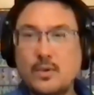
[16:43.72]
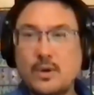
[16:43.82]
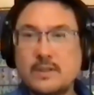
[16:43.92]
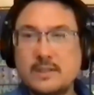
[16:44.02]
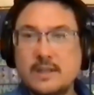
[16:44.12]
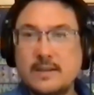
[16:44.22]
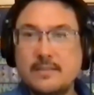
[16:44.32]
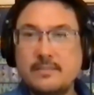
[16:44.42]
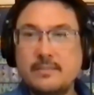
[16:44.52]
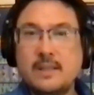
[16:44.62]
words that
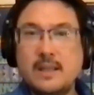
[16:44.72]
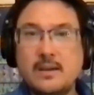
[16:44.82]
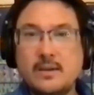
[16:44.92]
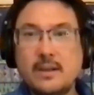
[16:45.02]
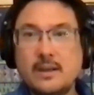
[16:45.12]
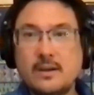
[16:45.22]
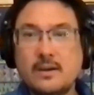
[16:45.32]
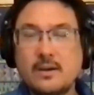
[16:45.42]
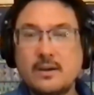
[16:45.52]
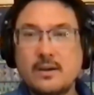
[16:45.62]
I'm hearing
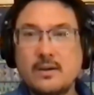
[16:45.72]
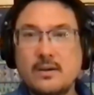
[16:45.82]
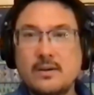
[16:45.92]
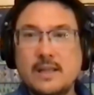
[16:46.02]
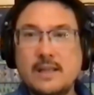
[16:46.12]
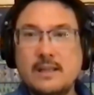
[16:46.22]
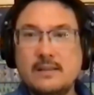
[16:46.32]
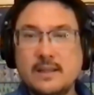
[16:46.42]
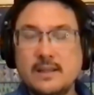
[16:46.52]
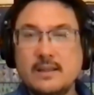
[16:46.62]
are
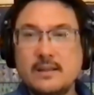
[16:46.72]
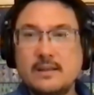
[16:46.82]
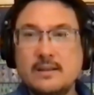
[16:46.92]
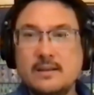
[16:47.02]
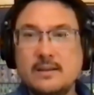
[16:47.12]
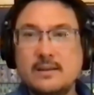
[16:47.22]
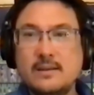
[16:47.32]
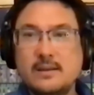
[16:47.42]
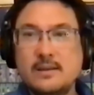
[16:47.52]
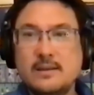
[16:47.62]
healing,
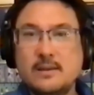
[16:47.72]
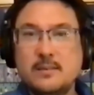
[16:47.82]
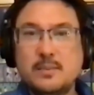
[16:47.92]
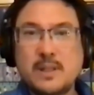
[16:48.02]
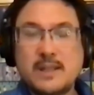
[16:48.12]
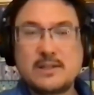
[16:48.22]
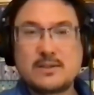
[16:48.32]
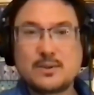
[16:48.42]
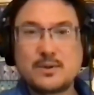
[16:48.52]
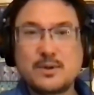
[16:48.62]

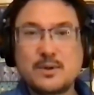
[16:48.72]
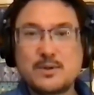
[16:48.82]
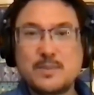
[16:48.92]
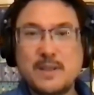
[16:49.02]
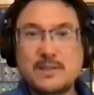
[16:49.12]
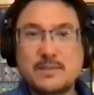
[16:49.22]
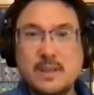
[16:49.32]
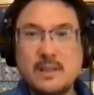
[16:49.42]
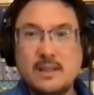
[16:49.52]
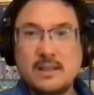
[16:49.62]
place or space
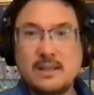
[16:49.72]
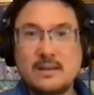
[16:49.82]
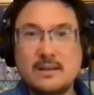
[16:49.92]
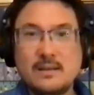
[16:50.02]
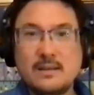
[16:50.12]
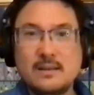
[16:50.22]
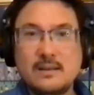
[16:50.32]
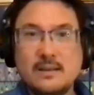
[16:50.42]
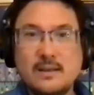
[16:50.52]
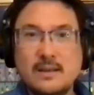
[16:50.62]
making,
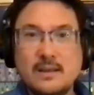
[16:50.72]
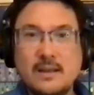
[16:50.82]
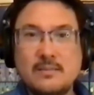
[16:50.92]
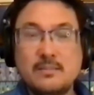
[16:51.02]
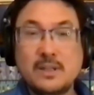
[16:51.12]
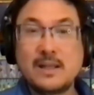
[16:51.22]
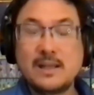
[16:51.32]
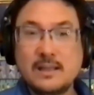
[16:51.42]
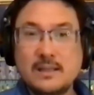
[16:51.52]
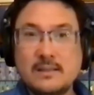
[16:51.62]
and
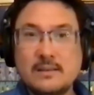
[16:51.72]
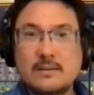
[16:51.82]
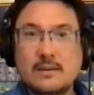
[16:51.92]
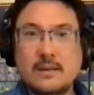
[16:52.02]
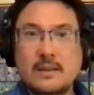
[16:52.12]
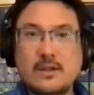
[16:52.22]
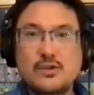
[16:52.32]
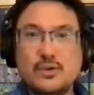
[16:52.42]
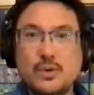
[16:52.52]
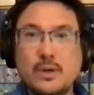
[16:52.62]
play, right?
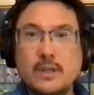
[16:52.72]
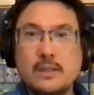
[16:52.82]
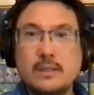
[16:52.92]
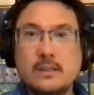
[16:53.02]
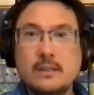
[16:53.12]
And joy,